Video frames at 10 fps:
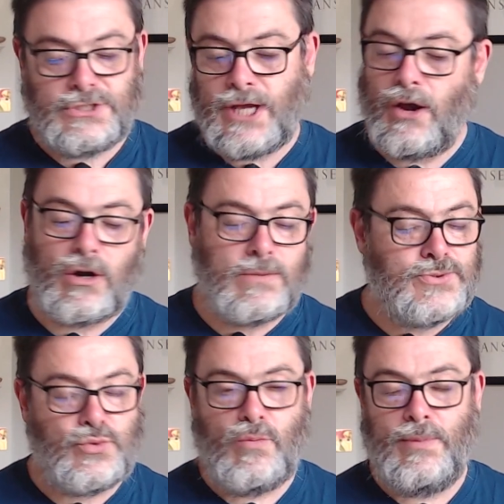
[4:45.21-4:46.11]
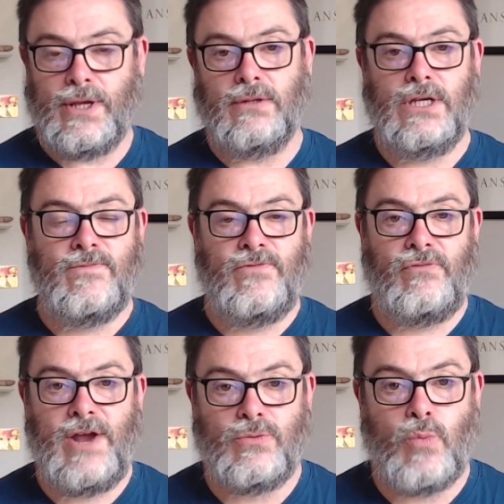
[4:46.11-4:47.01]
they are absorbing the
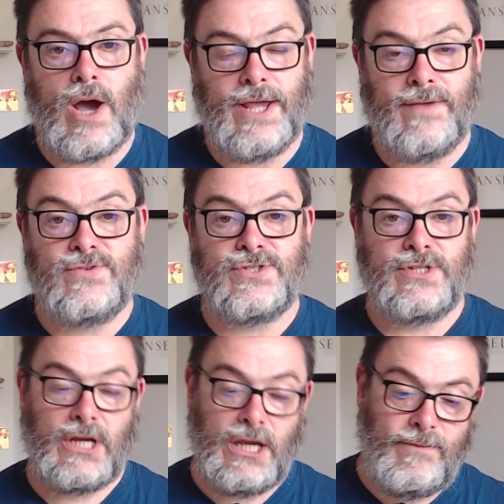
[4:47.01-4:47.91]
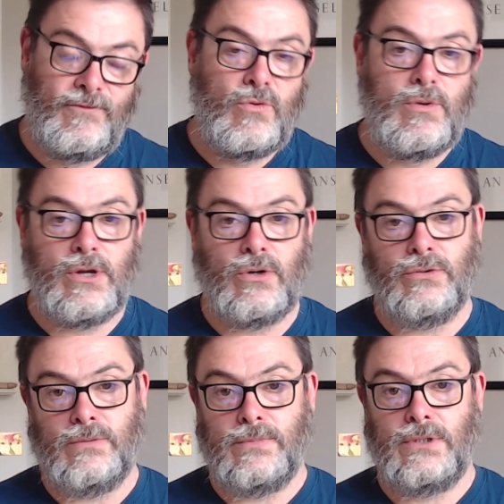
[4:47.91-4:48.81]
infrared waves that keep falling on them